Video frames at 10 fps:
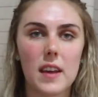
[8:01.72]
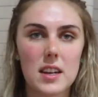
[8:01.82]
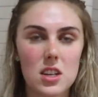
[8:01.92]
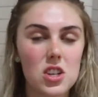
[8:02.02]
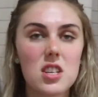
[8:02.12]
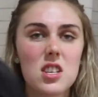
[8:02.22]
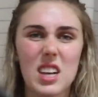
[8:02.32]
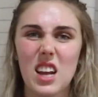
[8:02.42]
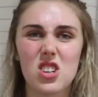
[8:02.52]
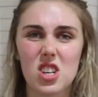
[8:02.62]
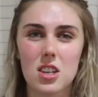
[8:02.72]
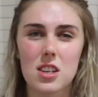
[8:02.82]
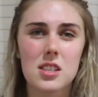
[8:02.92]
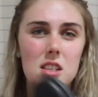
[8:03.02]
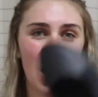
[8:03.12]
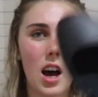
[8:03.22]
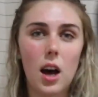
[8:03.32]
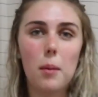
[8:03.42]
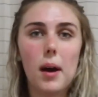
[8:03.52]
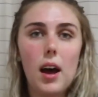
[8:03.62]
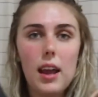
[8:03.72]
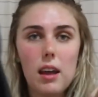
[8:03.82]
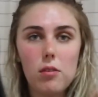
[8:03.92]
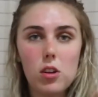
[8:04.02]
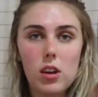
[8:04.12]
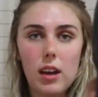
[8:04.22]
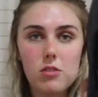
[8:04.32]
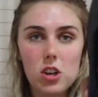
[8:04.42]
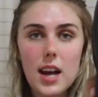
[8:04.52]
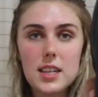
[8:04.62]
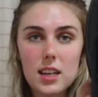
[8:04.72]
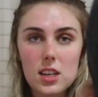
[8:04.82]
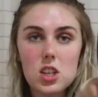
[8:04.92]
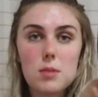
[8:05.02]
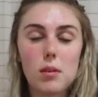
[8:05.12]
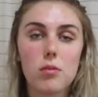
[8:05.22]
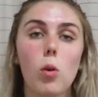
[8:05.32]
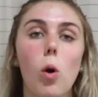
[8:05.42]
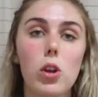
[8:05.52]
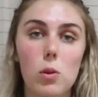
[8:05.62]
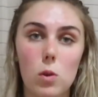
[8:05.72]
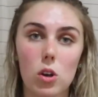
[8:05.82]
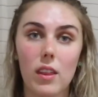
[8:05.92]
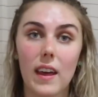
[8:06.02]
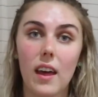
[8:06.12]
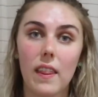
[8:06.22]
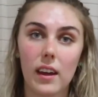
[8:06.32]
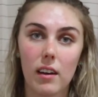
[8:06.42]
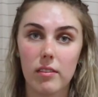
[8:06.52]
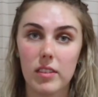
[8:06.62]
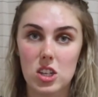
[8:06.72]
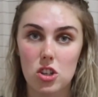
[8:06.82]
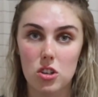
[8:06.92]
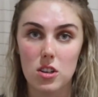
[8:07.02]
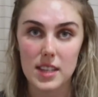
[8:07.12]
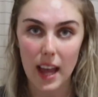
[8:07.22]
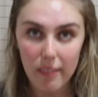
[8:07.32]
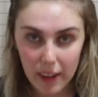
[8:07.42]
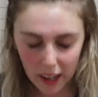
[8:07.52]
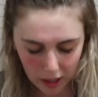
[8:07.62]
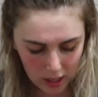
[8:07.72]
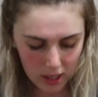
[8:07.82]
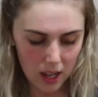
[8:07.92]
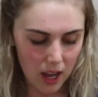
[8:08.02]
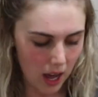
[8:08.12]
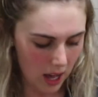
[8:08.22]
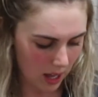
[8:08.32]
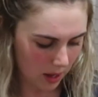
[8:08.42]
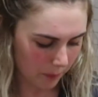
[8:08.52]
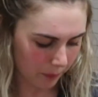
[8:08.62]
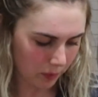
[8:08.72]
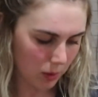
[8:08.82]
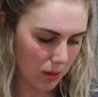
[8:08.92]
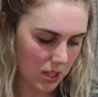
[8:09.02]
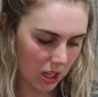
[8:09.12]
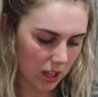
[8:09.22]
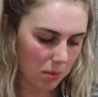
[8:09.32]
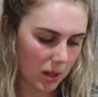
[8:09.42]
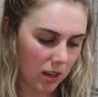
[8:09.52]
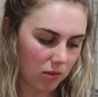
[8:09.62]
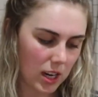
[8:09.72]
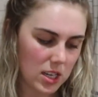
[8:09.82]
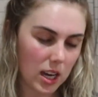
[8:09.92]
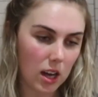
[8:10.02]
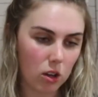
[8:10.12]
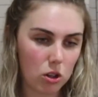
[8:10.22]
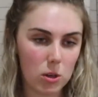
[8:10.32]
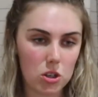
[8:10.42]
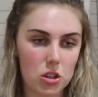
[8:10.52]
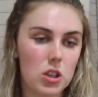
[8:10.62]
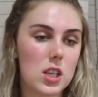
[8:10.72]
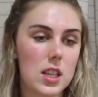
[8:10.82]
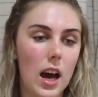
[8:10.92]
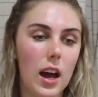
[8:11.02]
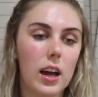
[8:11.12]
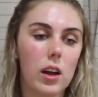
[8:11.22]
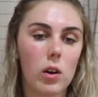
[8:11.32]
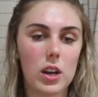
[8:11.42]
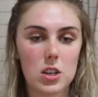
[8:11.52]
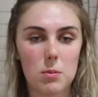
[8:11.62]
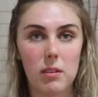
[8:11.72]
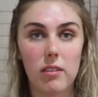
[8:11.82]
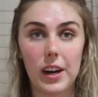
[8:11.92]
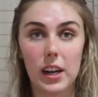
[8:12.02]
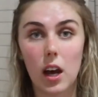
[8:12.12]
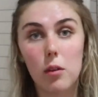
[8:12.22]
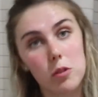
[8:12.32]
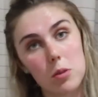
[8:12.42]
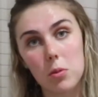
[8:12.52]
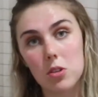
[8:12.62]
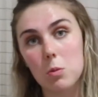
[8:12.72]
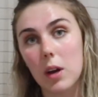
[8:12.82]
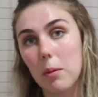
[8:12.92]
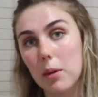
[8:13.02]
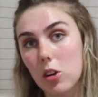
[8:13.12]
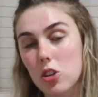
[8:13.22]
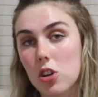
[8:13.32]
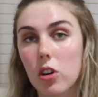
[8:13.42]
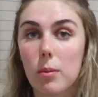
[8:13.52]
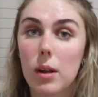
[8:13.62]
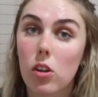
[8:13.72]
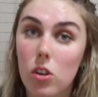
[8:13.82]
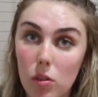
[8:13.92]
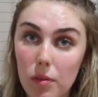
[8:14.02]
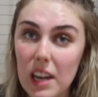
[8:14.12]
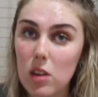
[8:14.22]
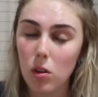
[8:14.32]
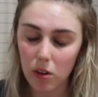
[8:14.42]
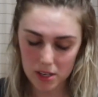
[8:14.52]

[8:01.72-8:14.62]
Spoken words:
these are just Skechers. If you have tried Skechers before, you will know they are the comfiest shoes ever. Particularly being in retail, you want shoes that are going to be very comfortable to wear because you're going to be on your feet all